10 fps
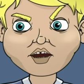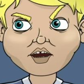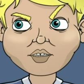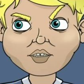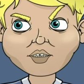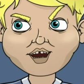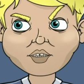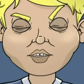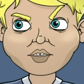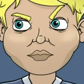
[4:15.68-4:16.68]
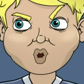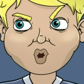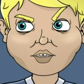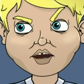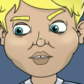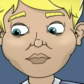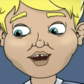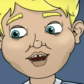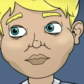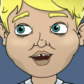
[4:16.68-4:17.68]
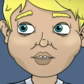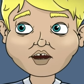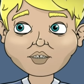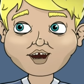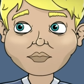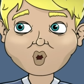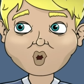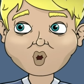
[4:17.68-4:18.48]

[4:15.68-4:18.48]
God, man, he must really dislike